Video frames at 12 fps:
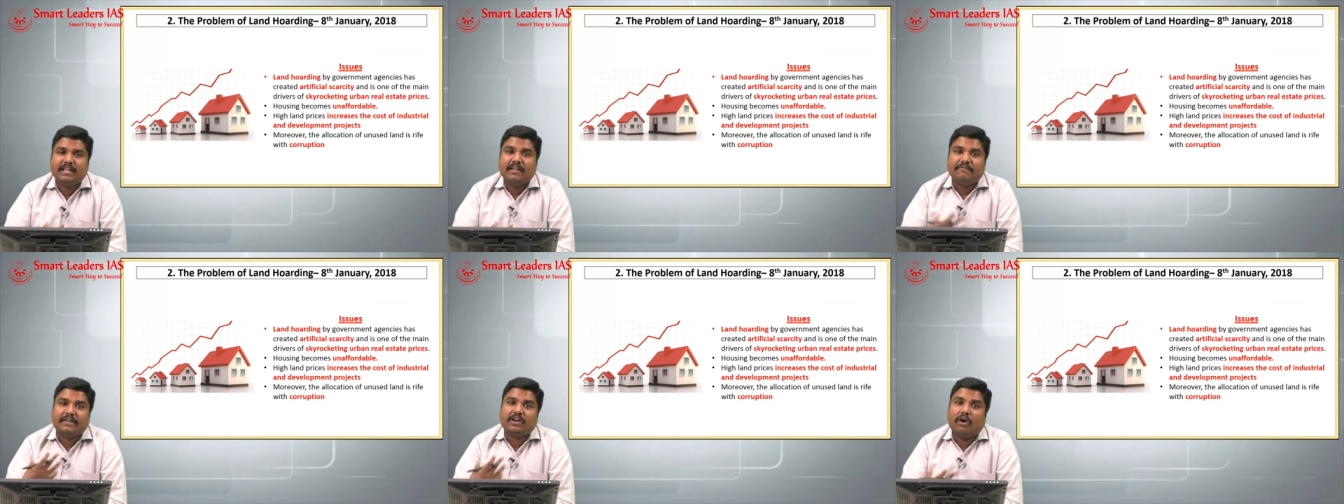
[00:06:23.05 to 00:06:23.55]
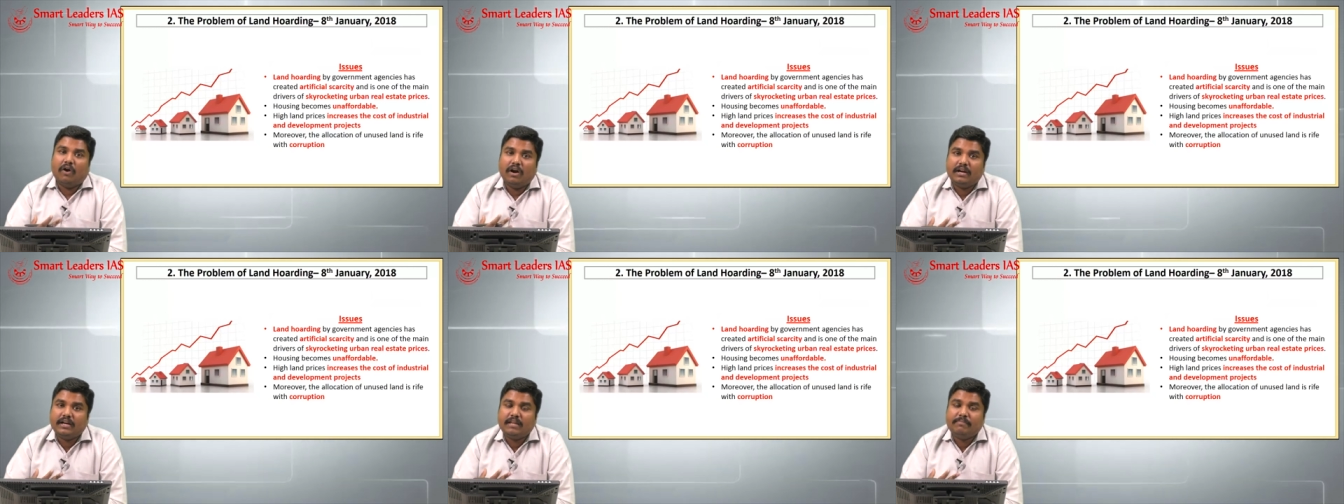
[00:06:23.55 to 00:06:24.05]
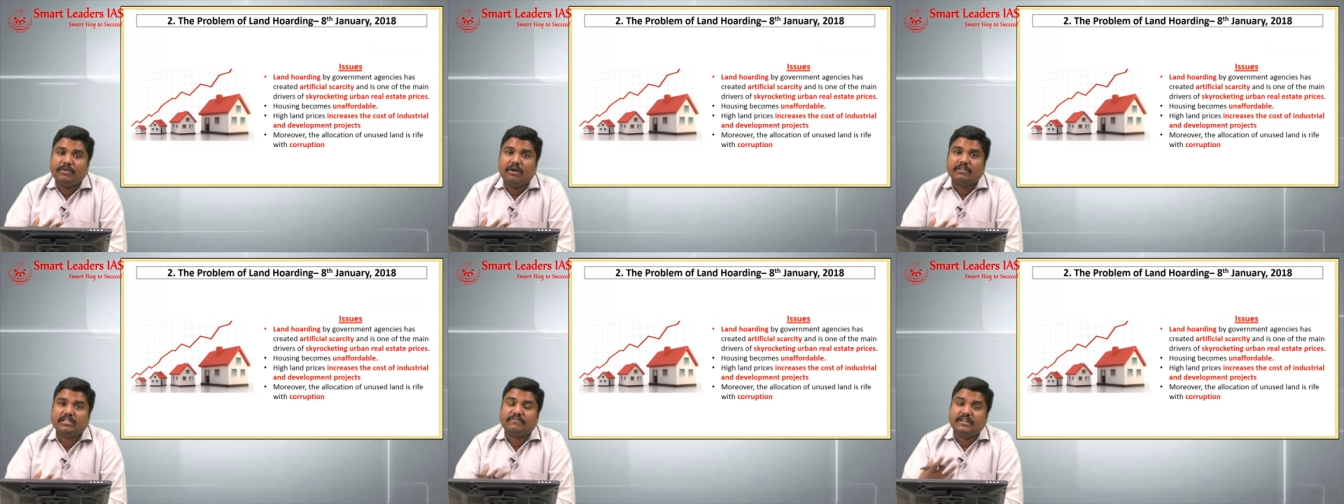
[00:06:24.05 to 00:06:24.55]
where already
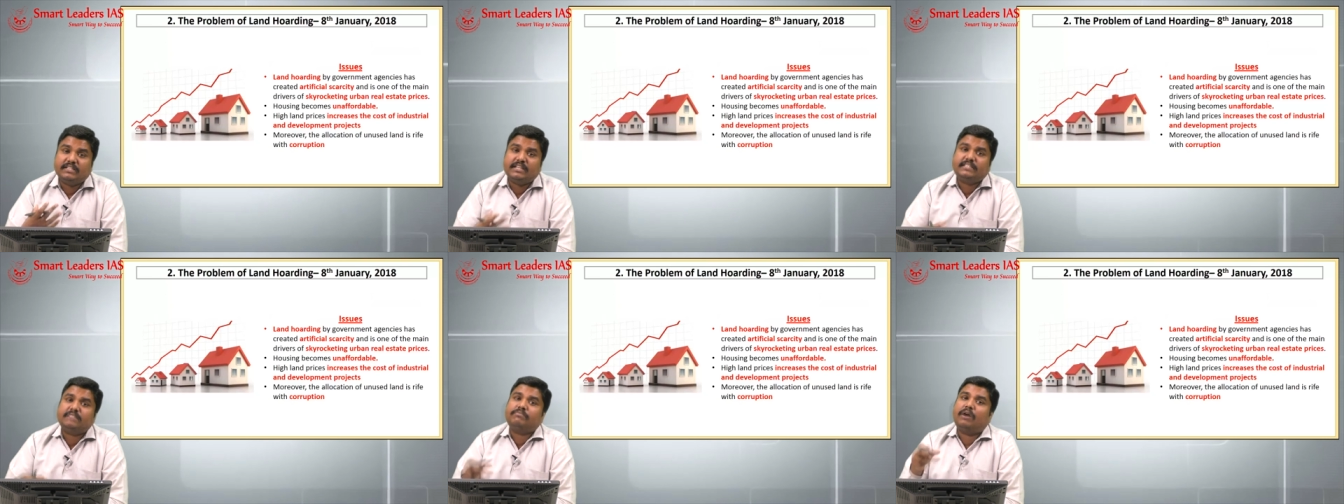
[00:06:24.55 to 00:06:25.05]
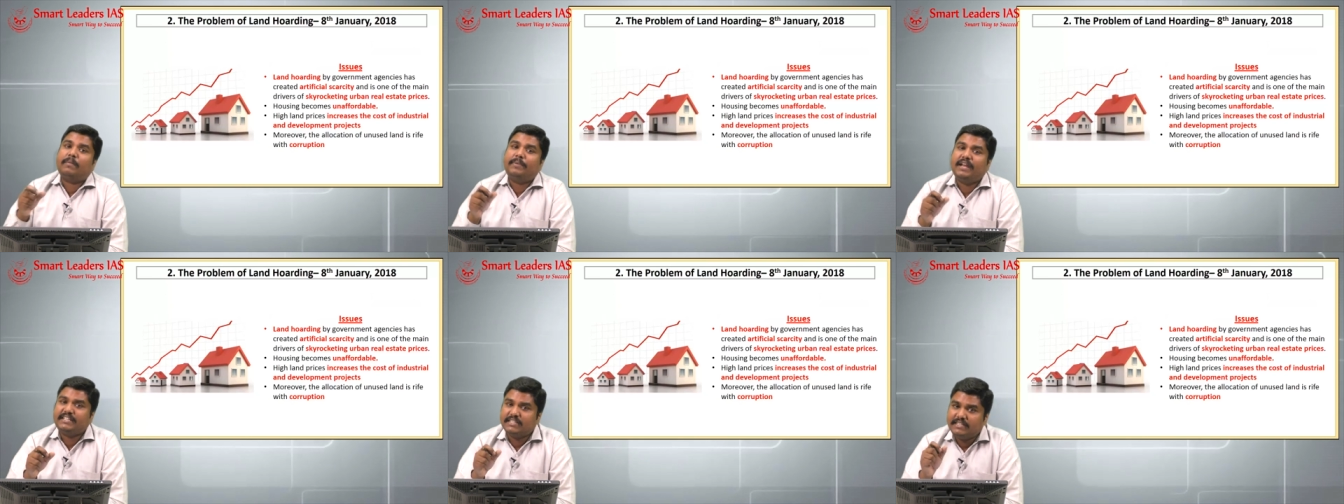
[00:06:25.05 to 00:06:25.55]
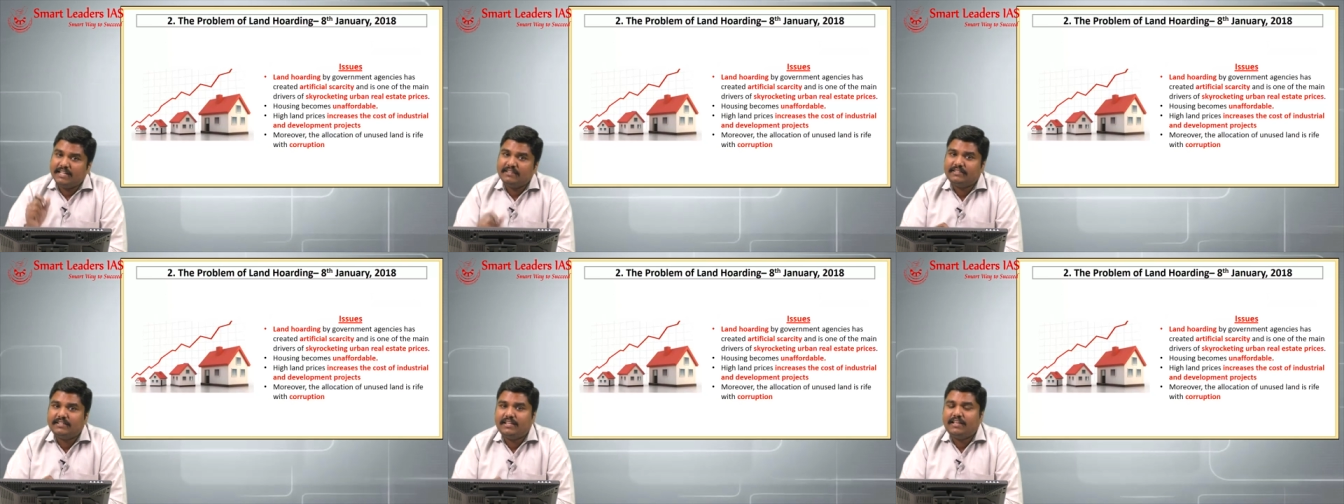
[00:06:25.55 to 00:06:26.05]
because of increase in population
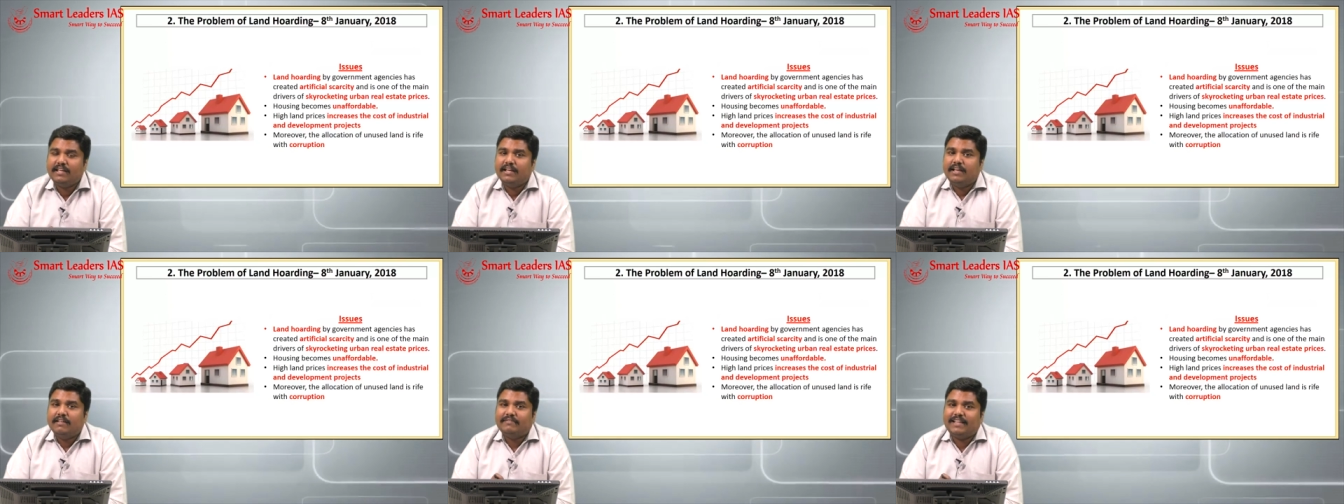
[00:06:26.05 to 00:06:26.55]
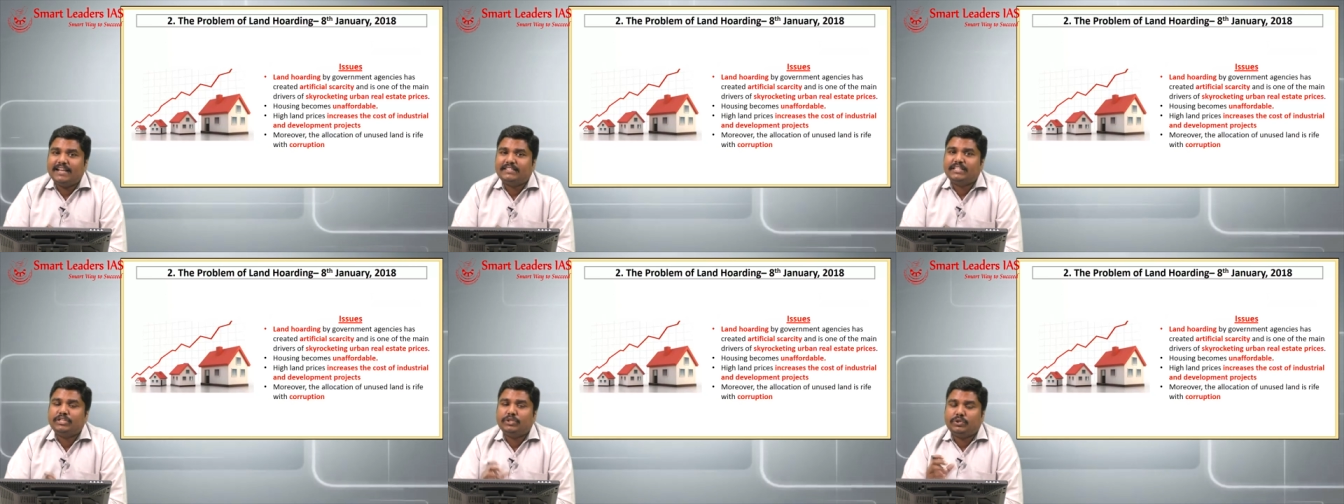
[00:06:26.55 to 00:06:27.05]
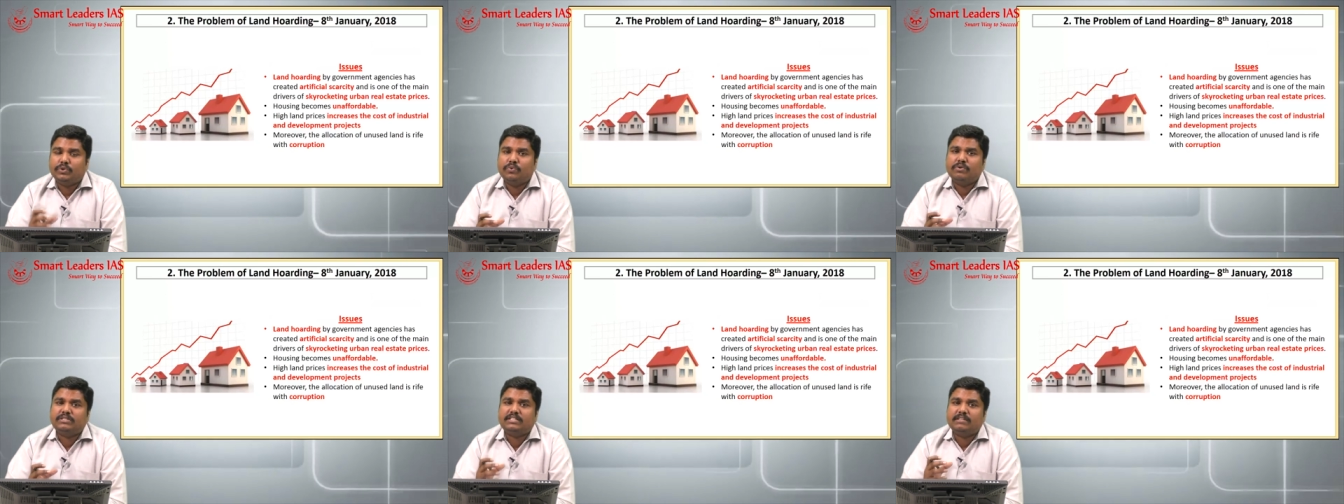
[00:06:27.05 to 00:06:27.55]
density, there is a
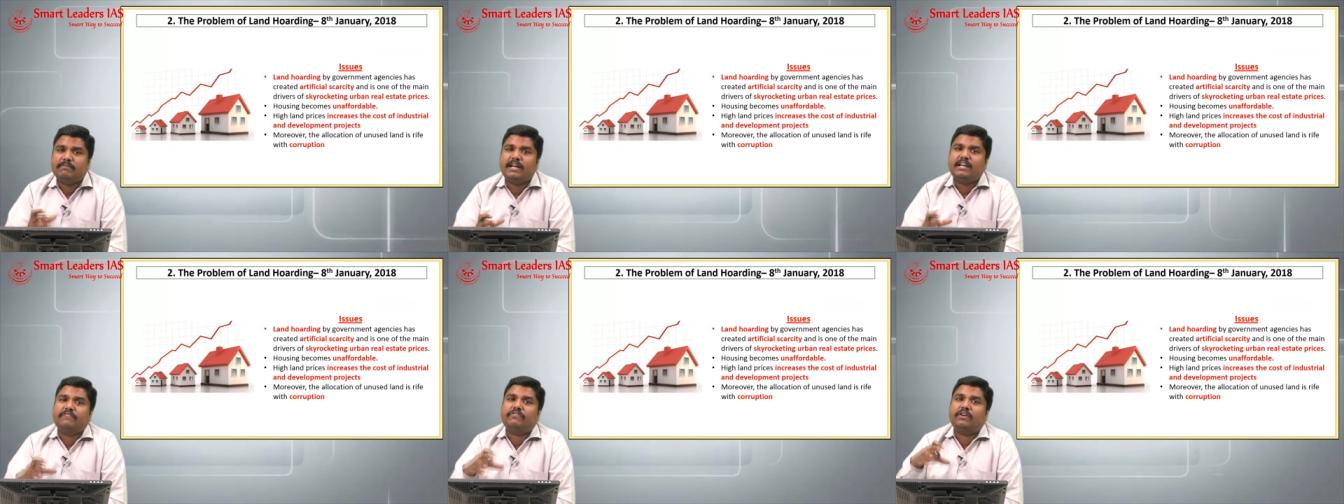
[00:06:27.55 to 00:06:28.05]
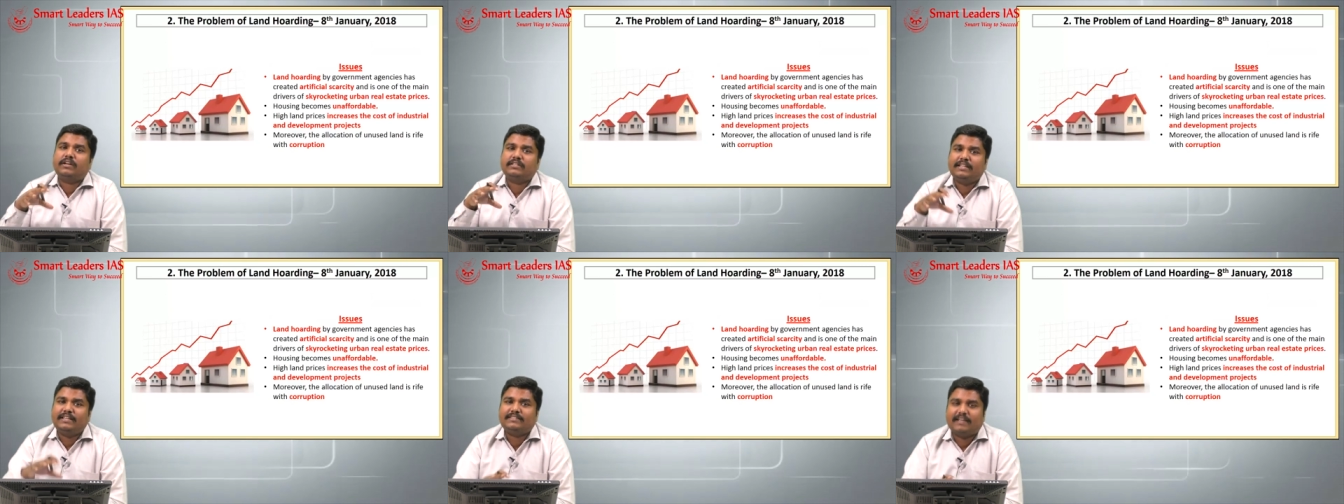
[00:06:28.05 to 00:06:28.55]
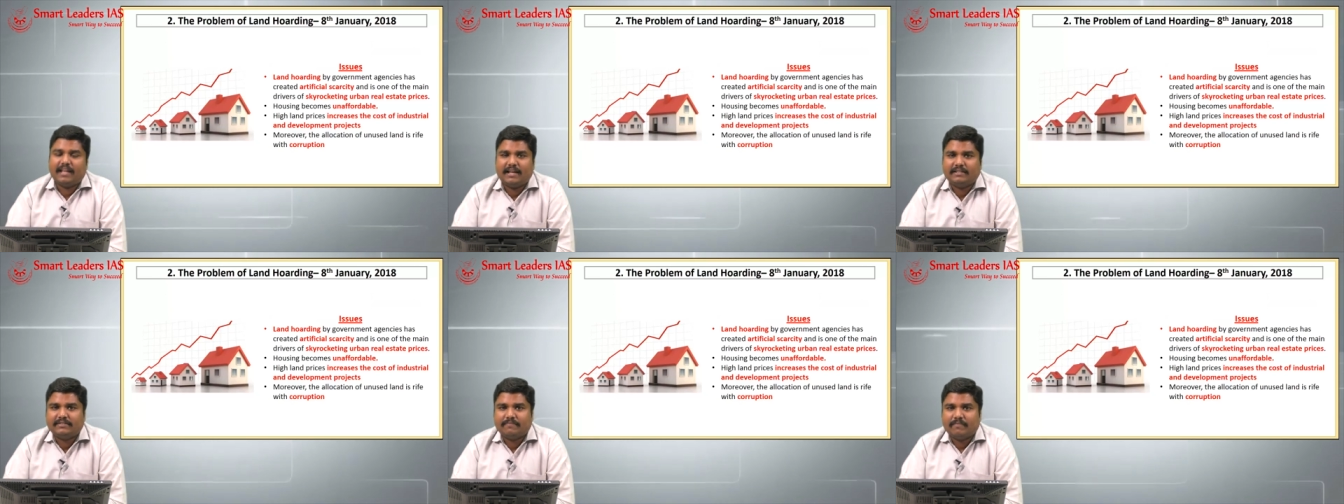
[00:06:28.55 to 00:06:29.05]
huge demand for these
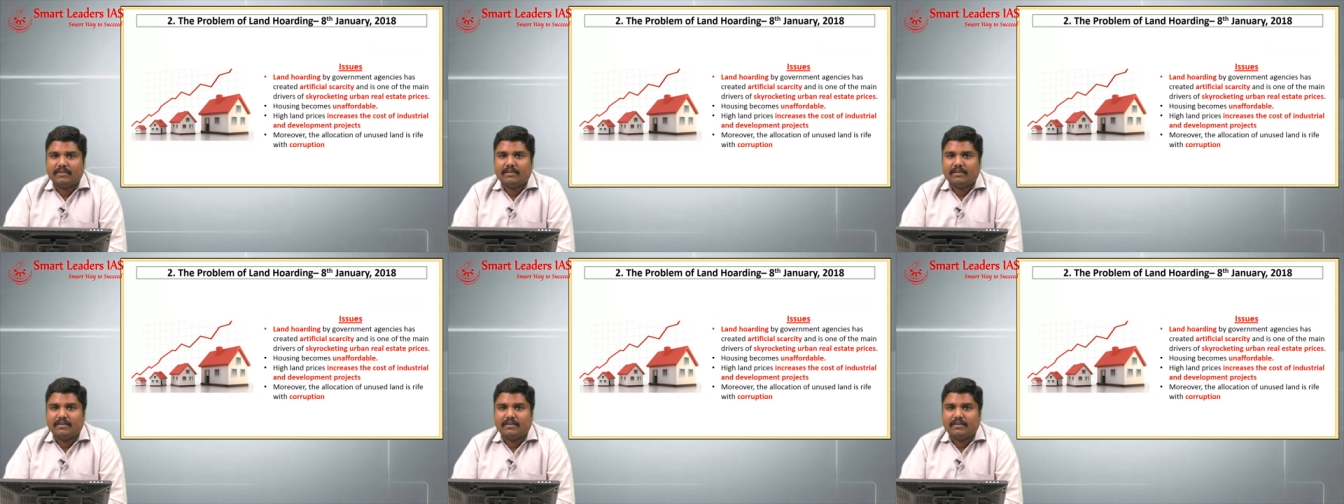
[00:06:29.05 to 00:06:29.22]
lands.